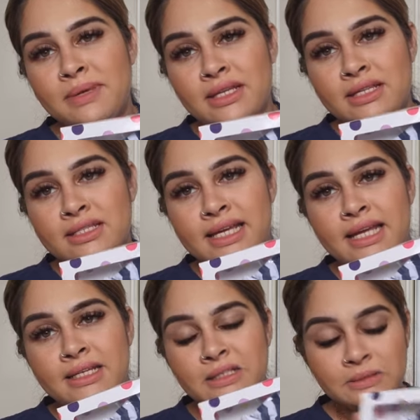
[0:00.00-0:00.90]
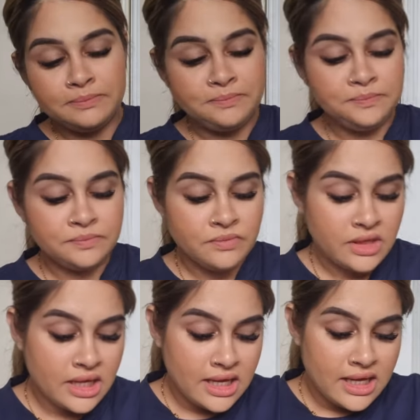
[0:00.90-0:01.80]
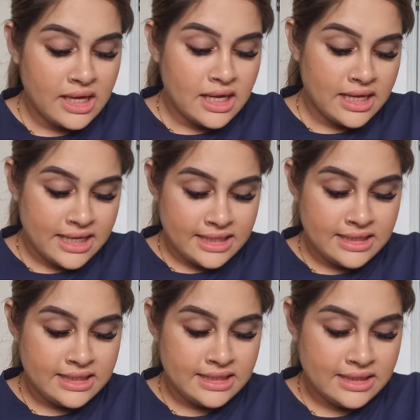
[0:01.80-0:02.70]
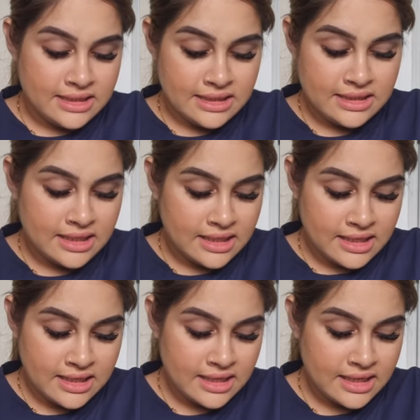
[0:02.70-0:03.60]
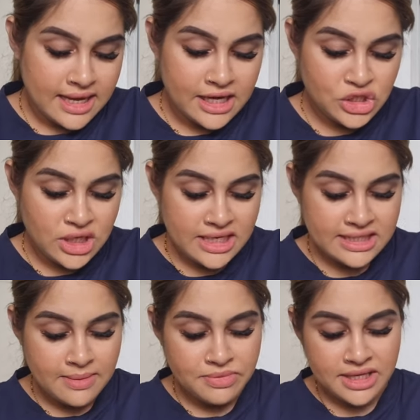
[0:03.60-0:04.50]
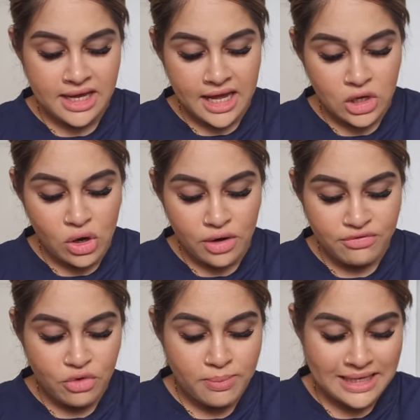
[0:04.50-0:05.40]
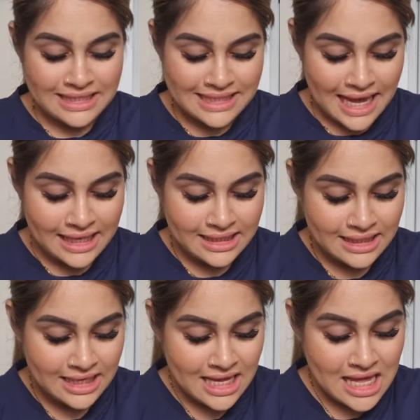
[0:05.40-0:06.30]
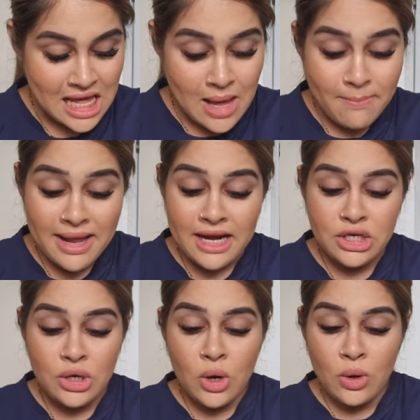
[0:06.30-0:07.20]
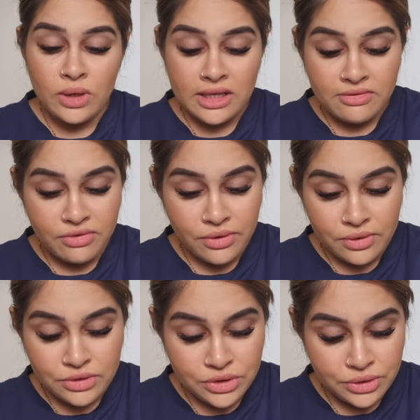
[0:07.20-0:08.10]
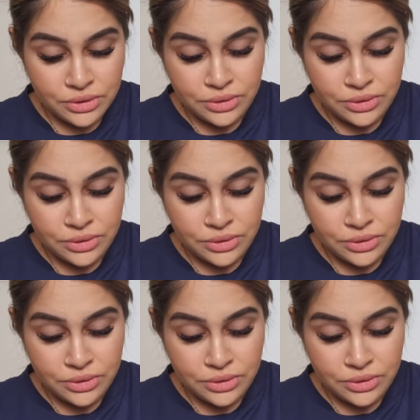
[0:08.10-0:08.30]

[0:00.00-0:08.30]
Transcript: mitten set. It's actually something I got for my son, but I totally forgot to